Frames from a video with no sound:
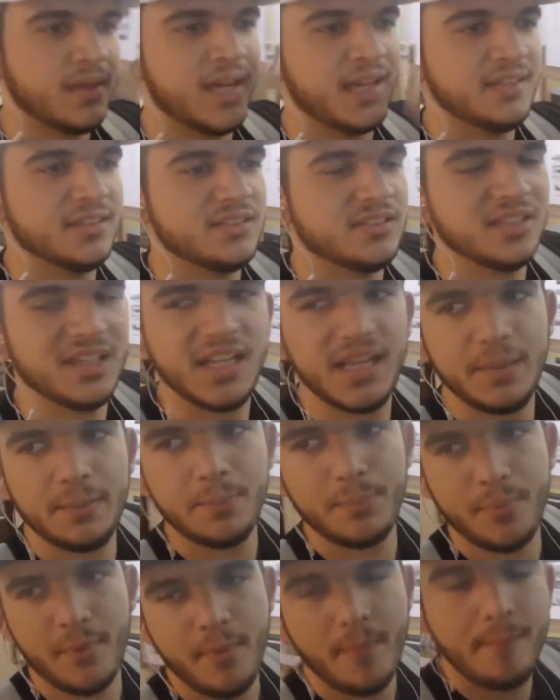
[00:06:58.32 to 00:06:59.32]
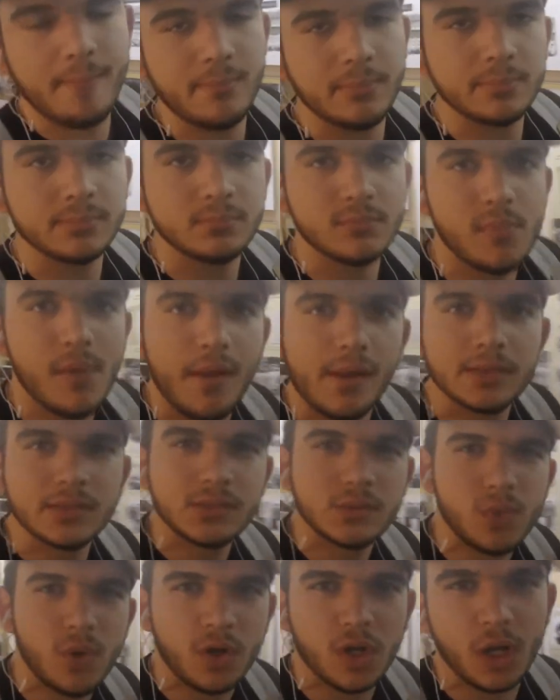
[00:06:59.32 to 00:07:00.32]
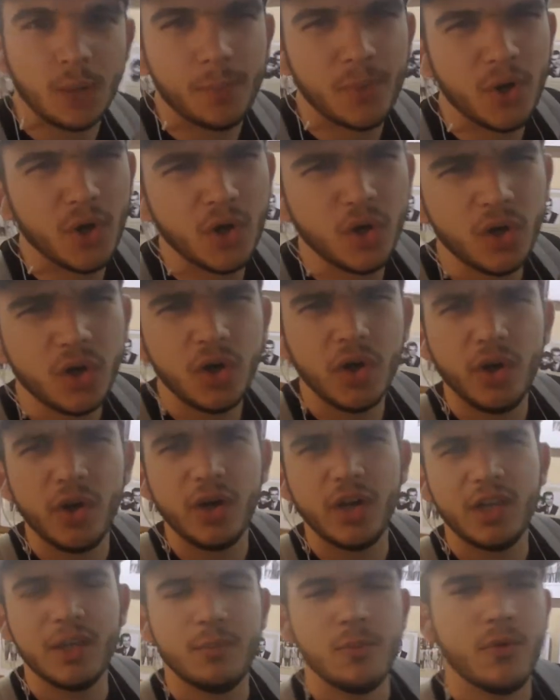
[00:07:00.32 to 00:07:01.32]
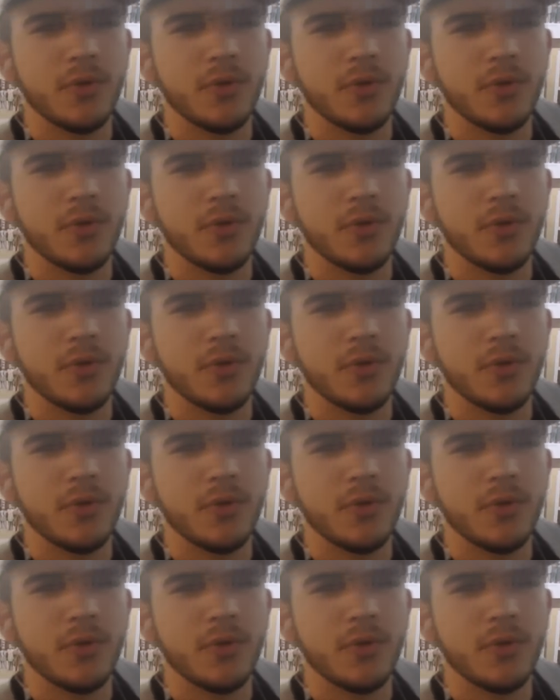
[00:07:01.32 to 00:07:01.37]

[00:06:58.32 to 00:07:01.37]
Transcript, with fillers: night's sleep. Woke up early